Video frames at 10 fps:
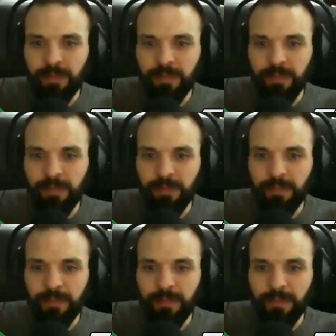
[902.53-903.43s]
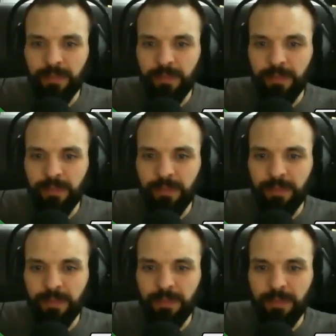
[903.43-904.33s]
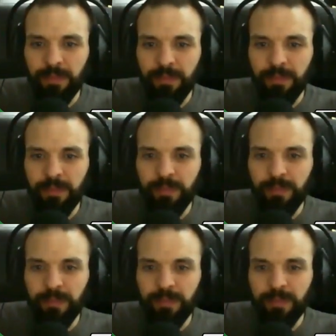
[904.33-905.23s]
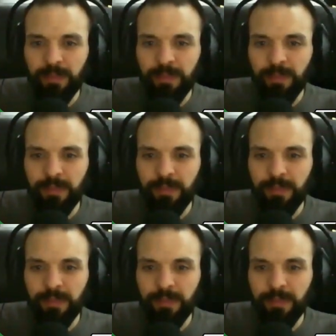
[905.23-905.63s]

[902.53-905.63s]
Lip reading: The person shown says nothing.